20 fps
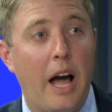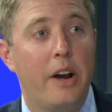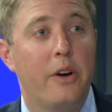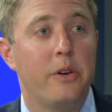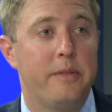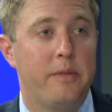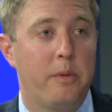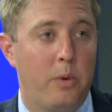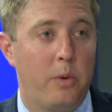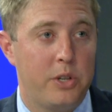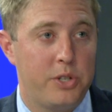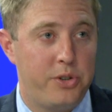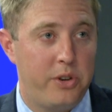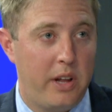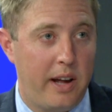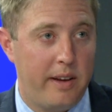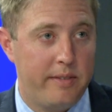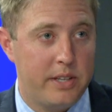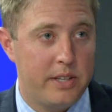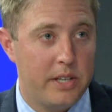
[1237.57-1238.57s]
I don't even want you
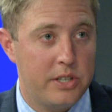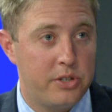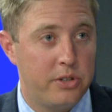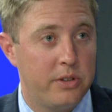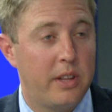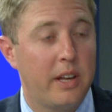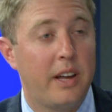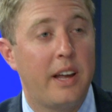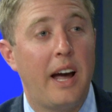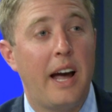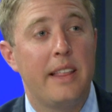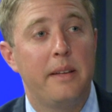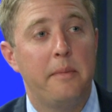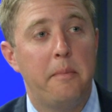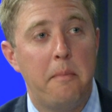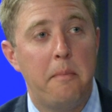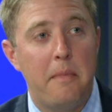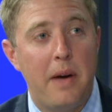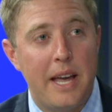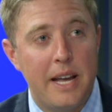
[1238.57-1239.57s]
to have a denture. The guy that
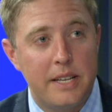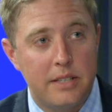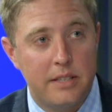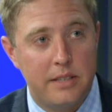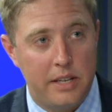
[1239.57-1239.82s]
makes